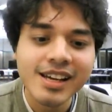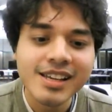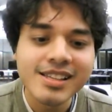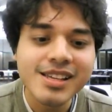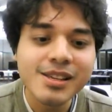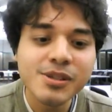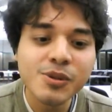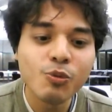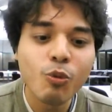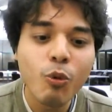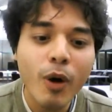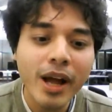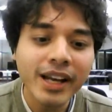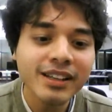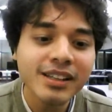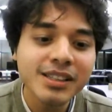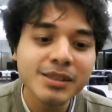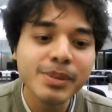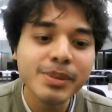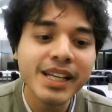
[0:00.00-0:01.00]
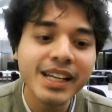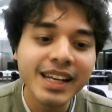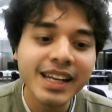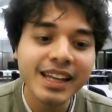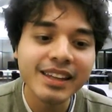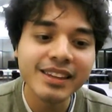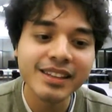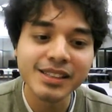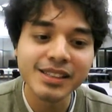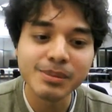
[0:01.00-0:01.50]
Since when does being an
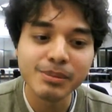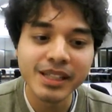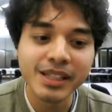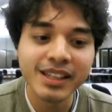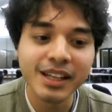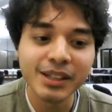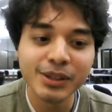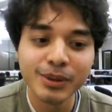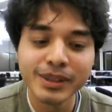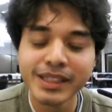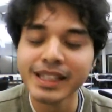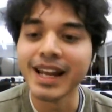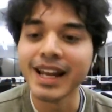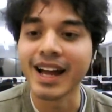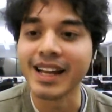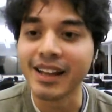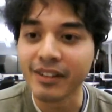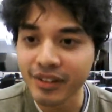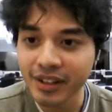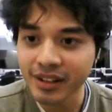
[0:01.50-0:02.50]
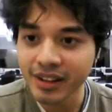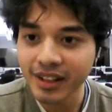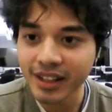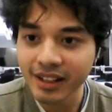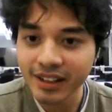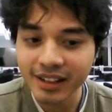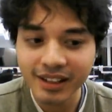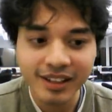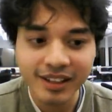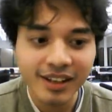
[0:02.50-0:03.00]
atheist mean that you deny
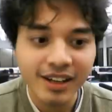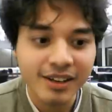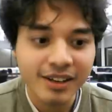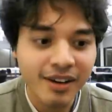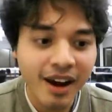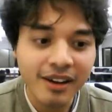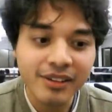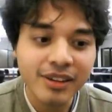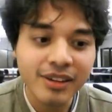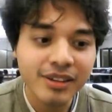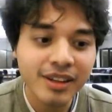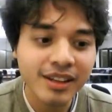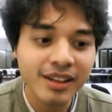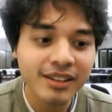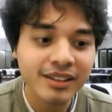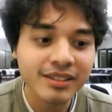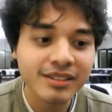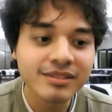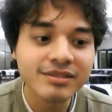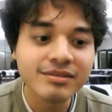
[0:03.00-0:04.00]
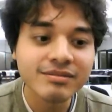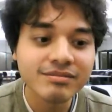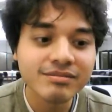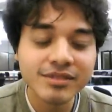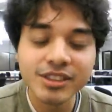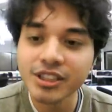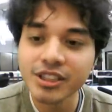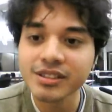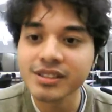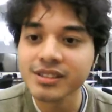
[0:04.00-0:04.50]
everything, rather than
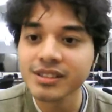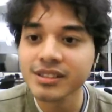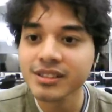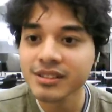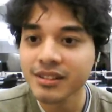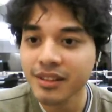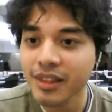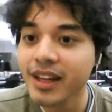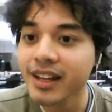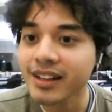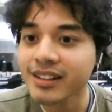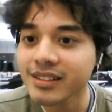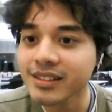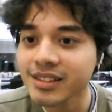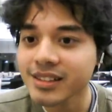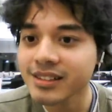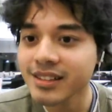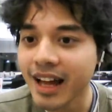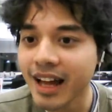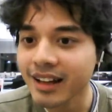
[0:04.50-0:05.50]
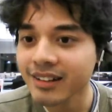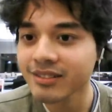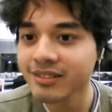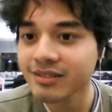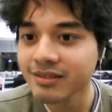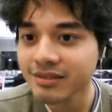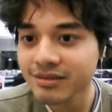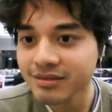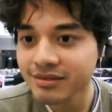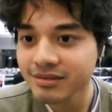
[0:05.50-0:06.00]
just things that
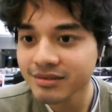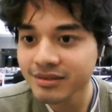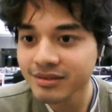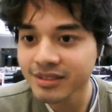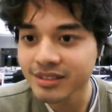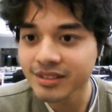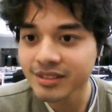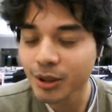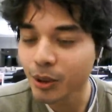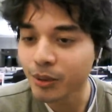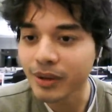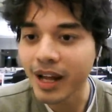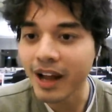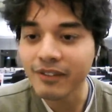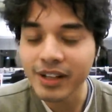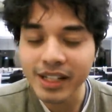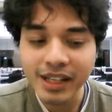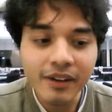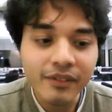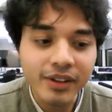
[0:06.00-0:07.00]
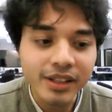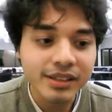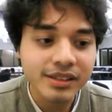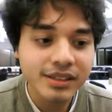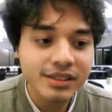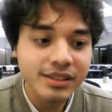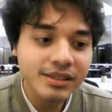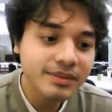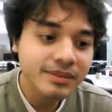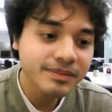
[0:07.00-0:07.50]
don't have any
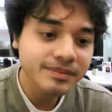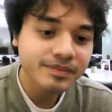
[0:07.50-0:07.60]
evidence?